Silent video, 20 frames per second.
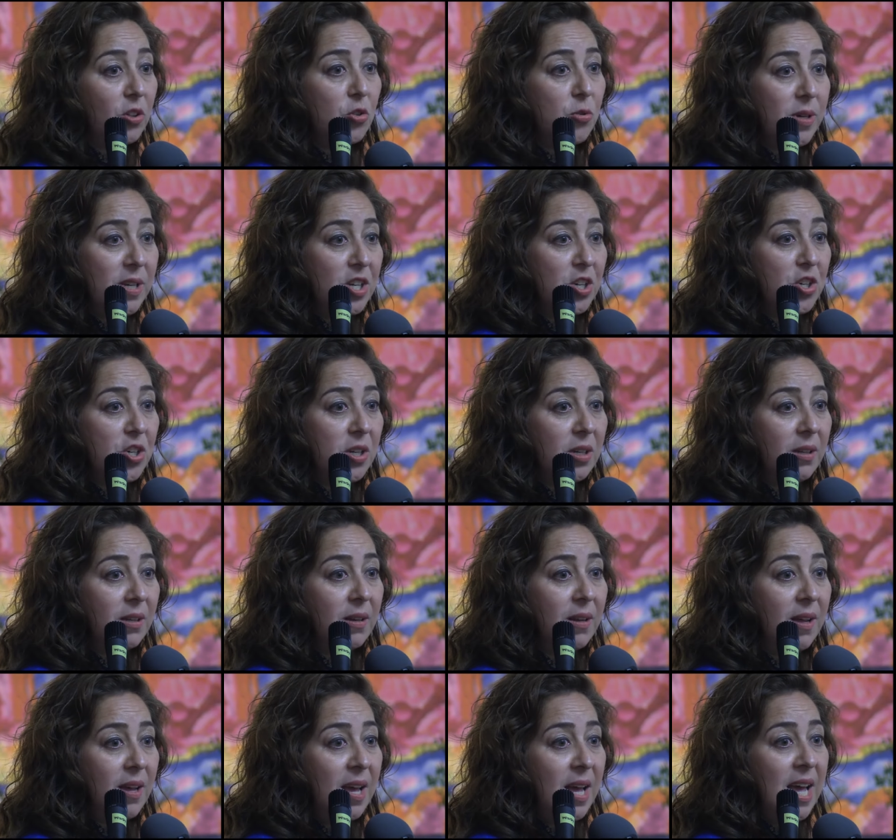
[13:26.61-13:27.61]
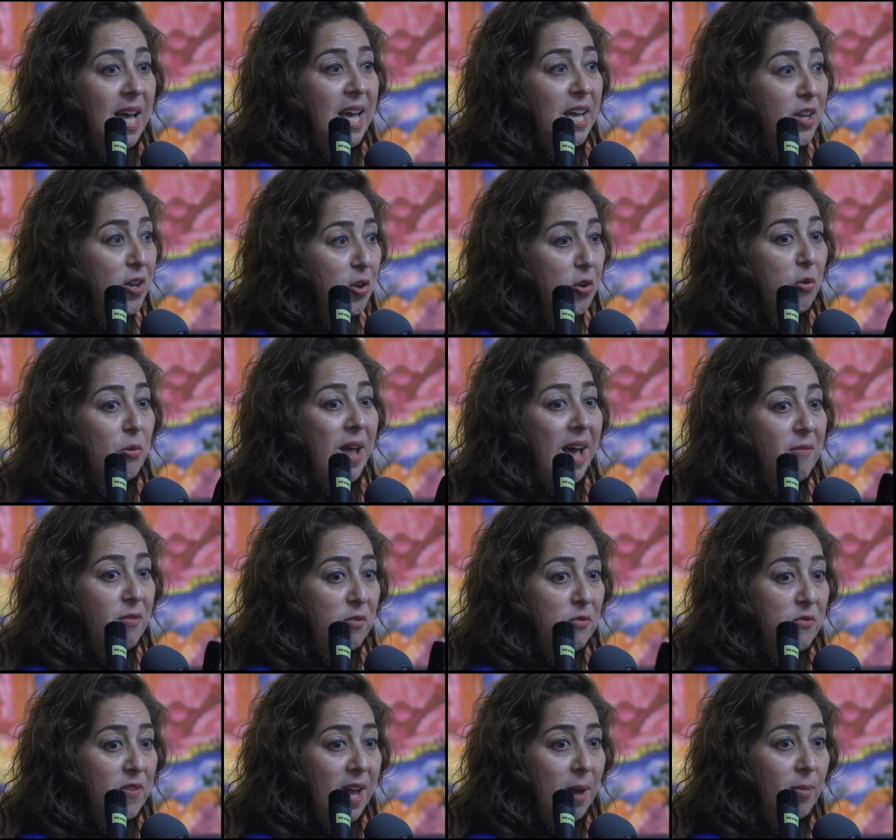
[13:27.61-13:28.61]
tradition. You don't have a
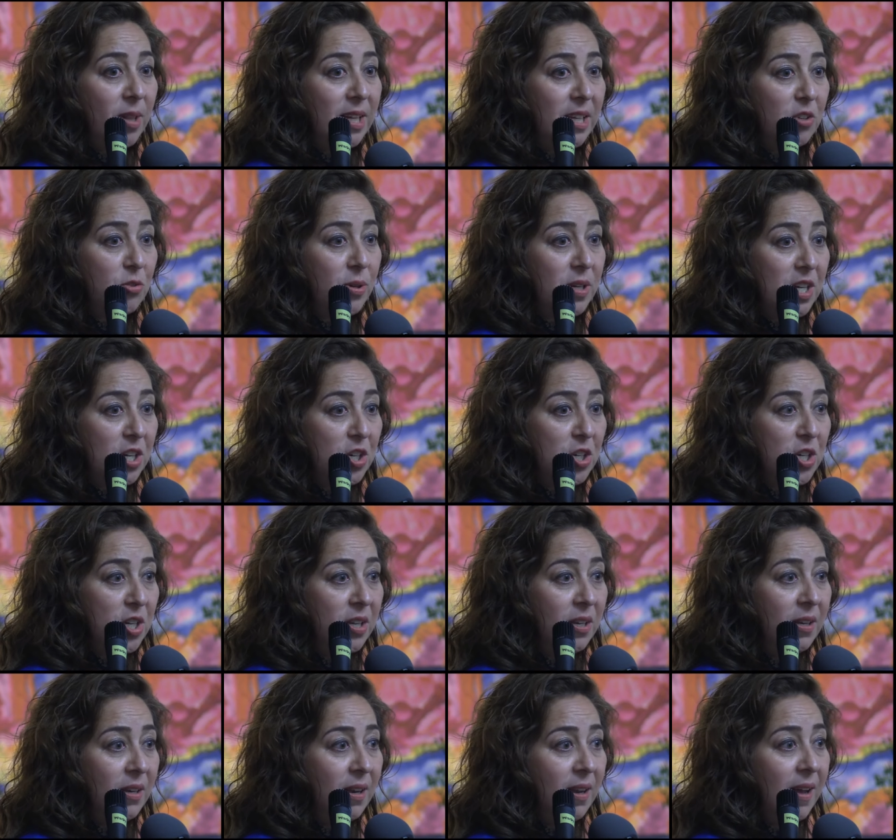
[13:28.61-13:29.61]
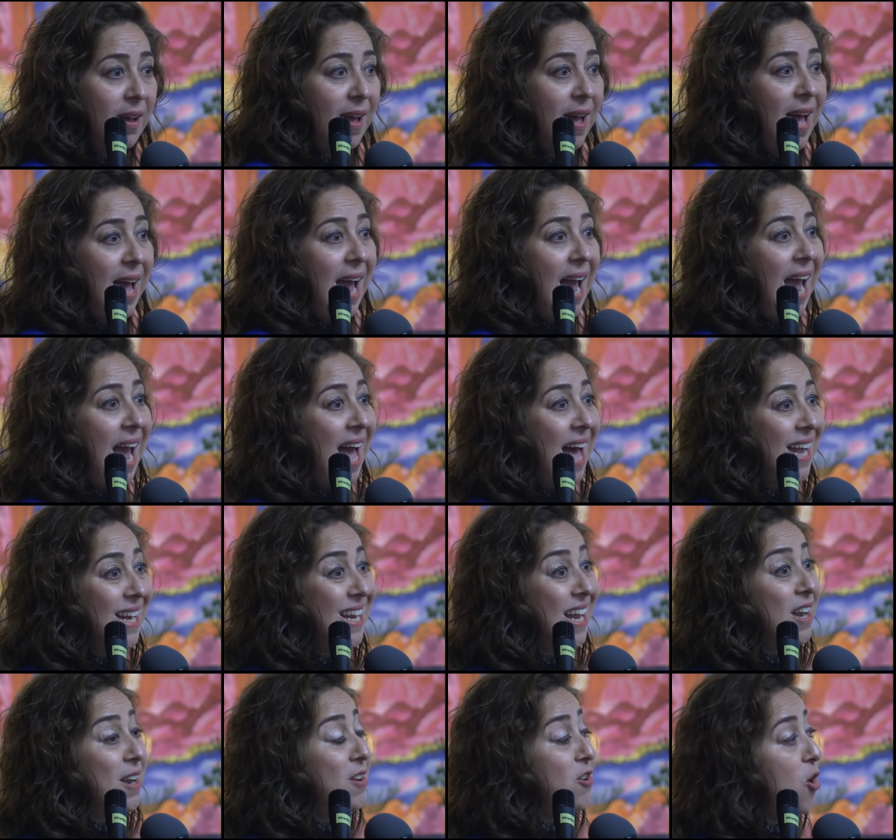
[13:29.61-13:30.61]
family tradition,
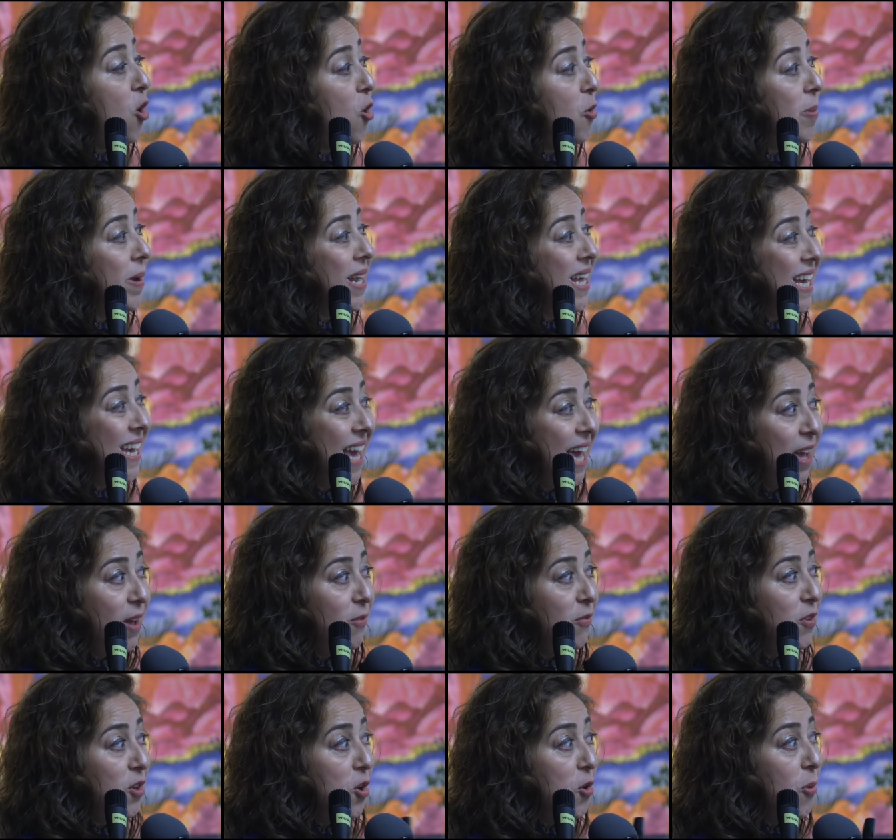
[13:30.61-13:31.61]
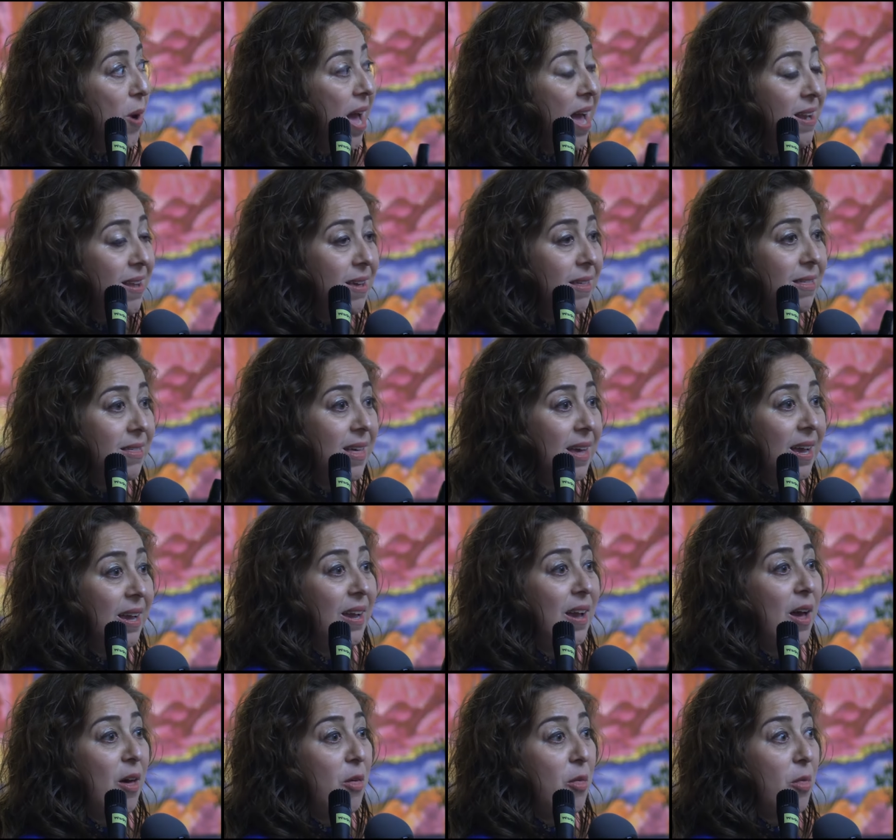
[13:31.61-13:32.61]
and nobody gave you
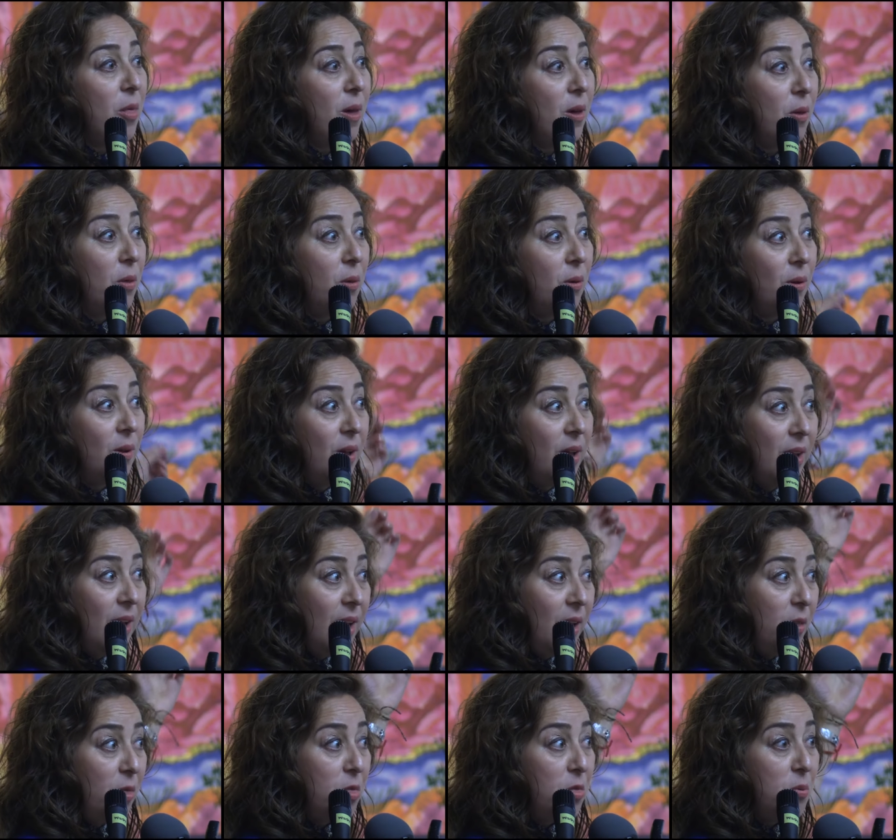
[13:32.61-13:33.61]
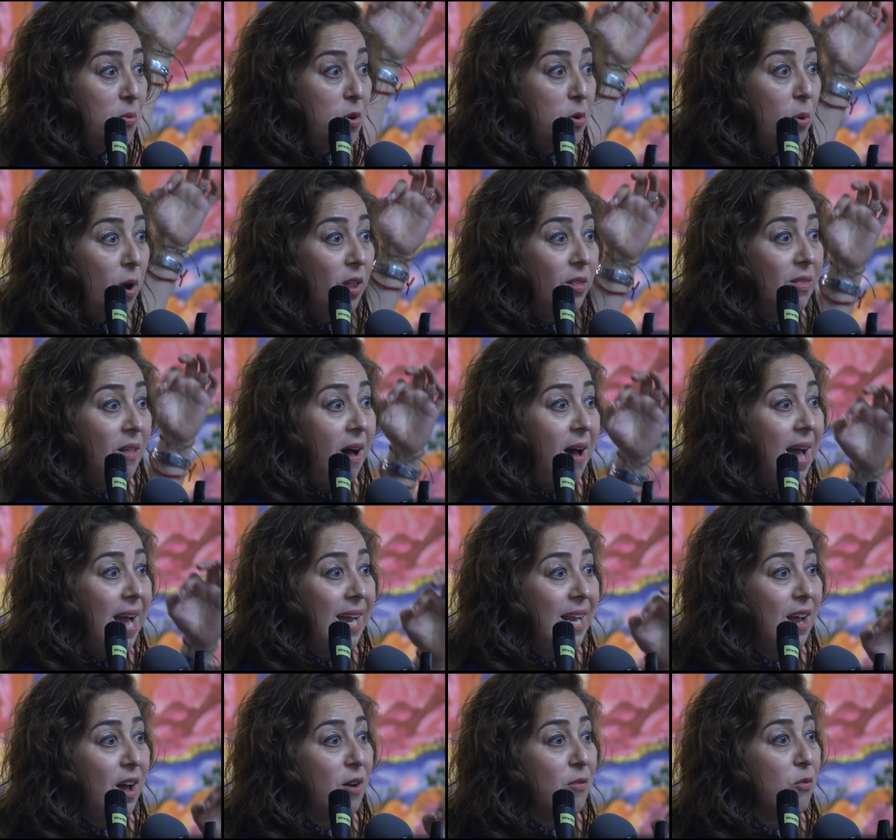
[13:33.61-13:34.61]
anything through a
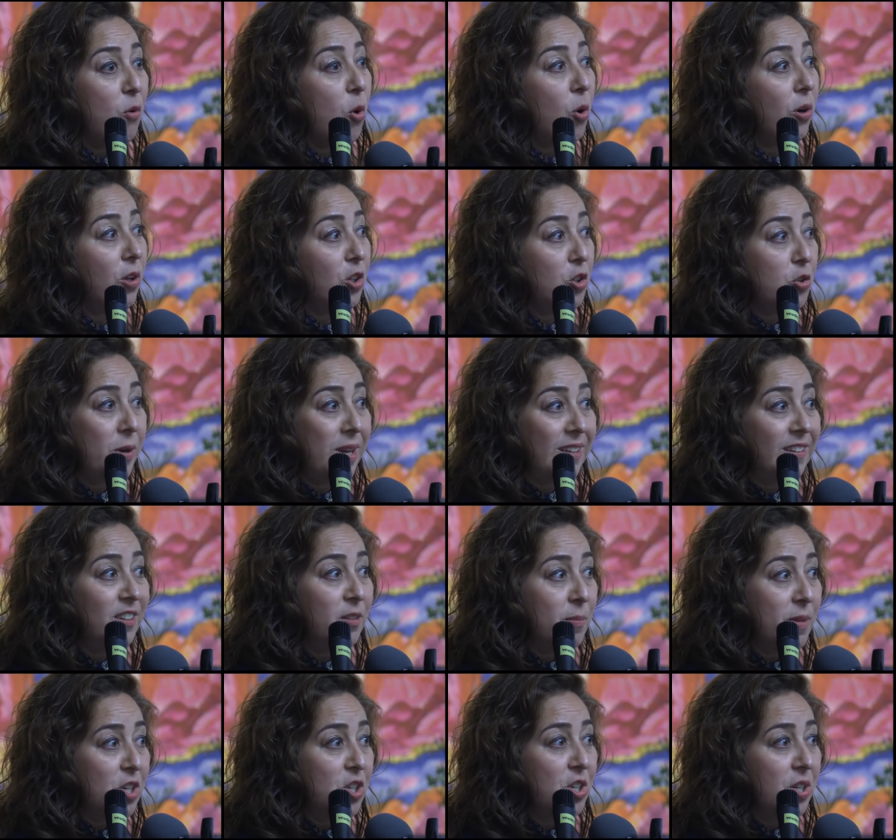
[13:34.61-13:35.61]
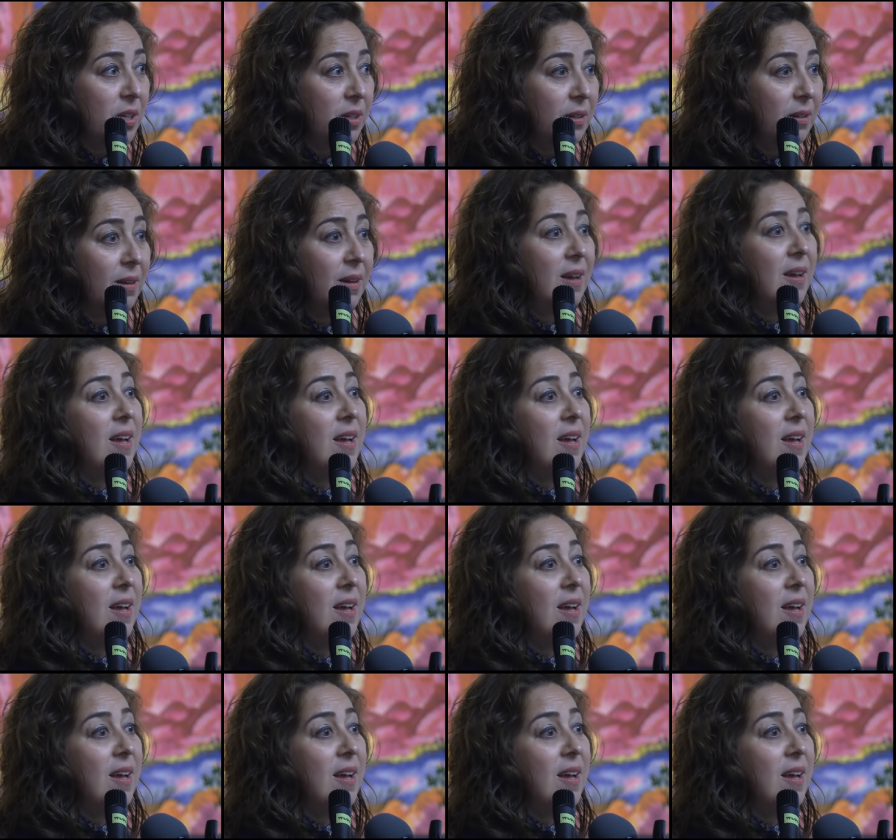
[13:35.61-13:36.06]
line of oral transmission.